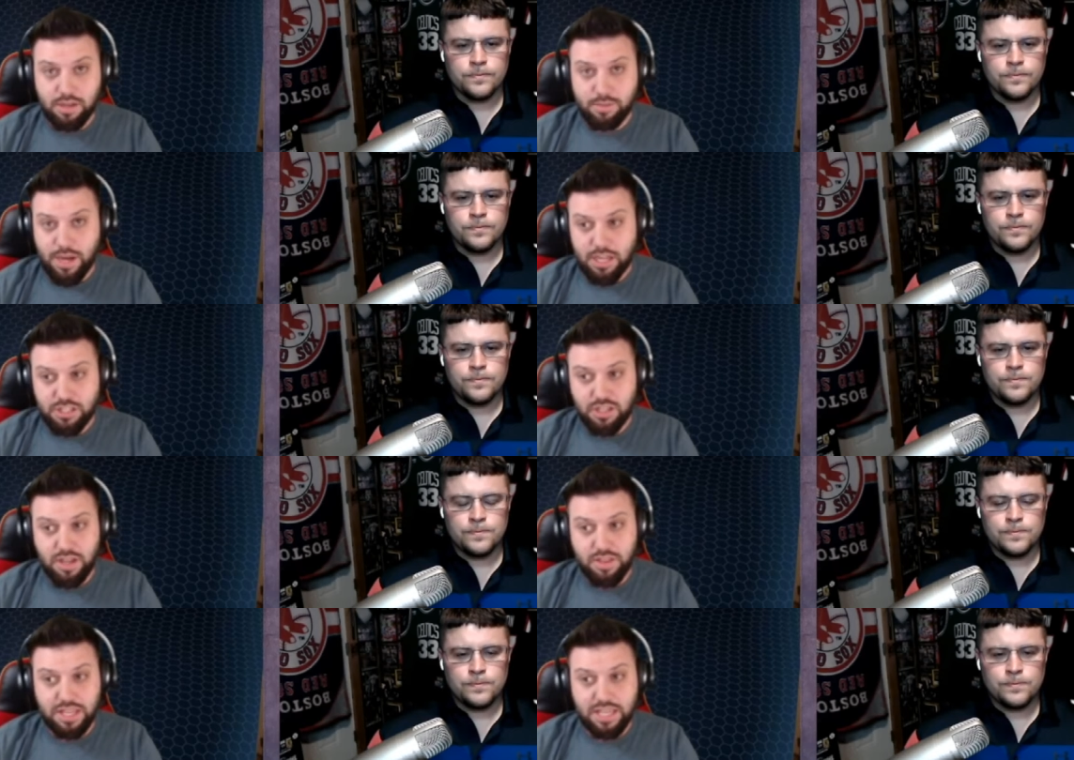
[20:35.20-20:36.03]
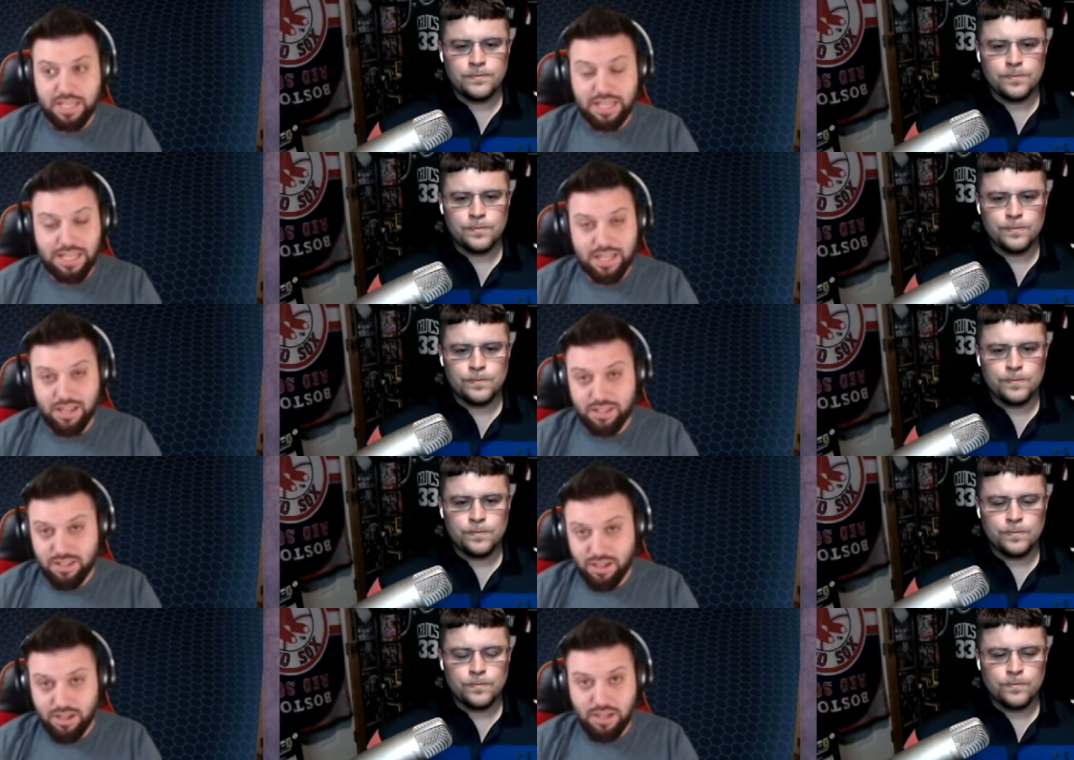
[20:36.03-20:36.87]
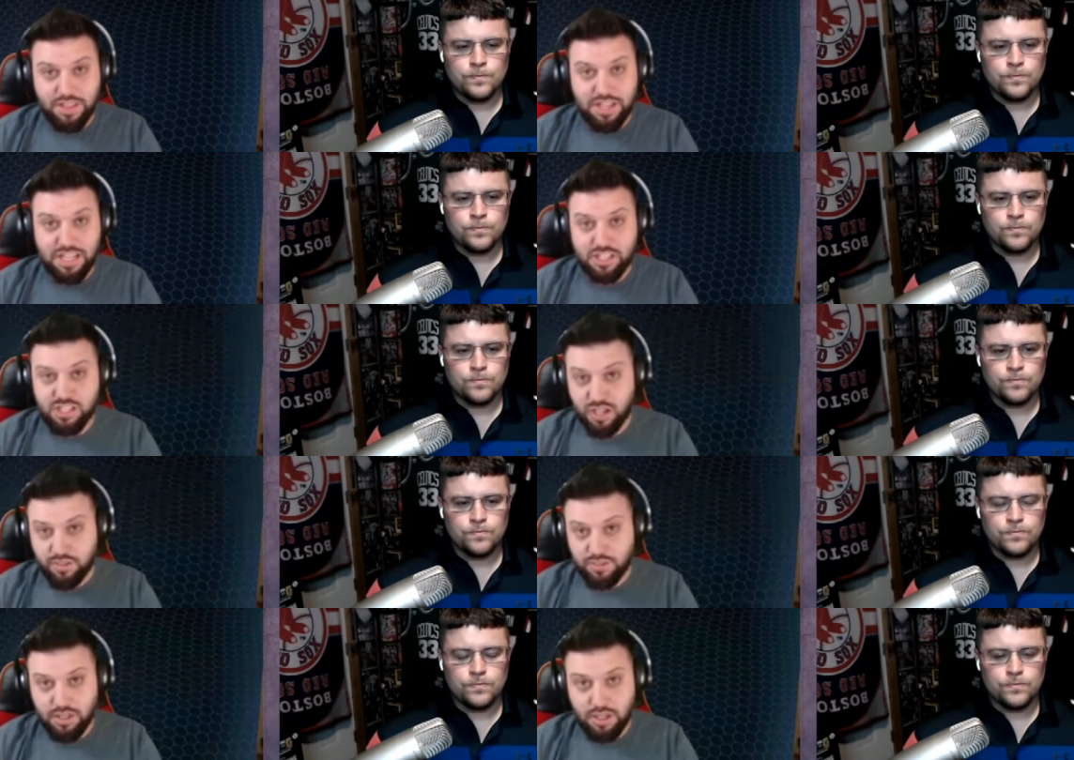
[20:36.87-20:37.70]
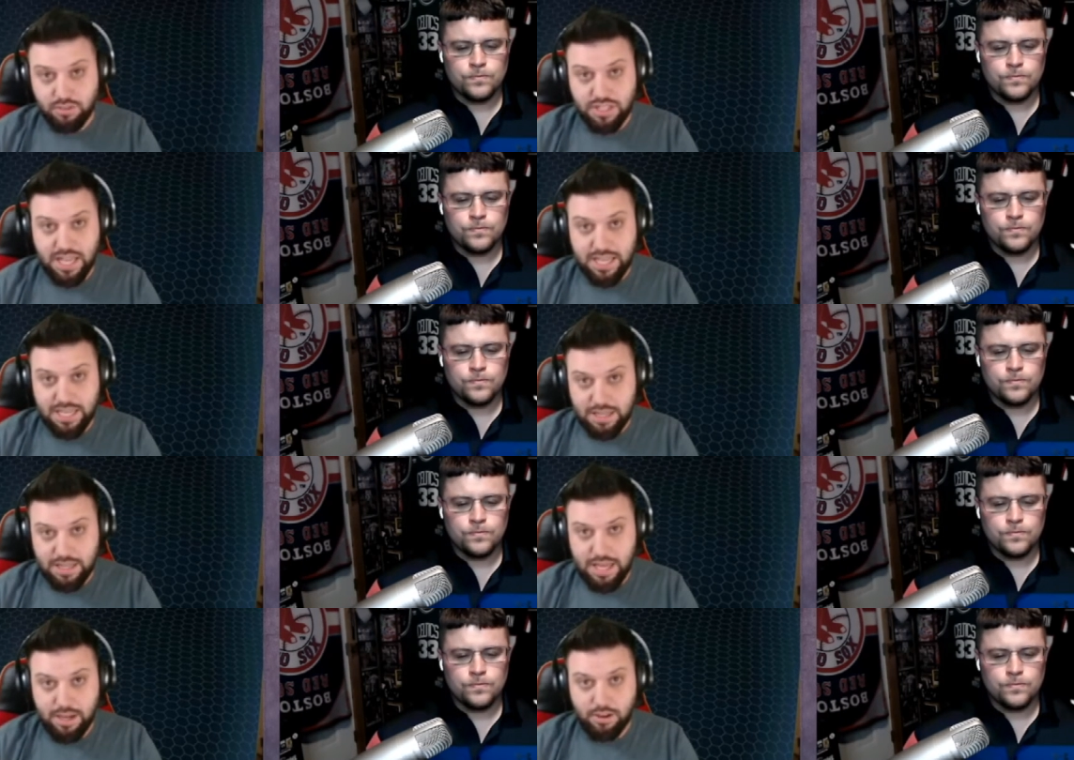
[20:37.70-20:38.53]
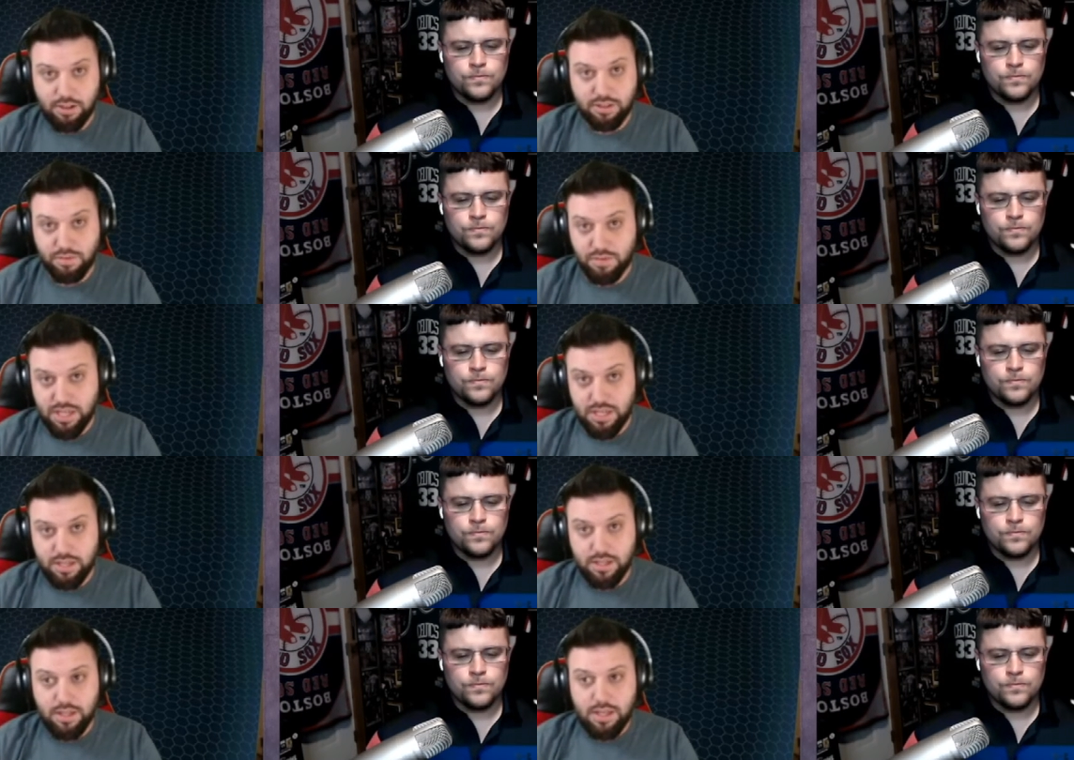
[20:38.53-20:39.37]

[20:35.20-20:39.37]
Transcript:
Speaker 1: Camacho, I think he could get it done. I think he's tough enough to hang in there on the feet.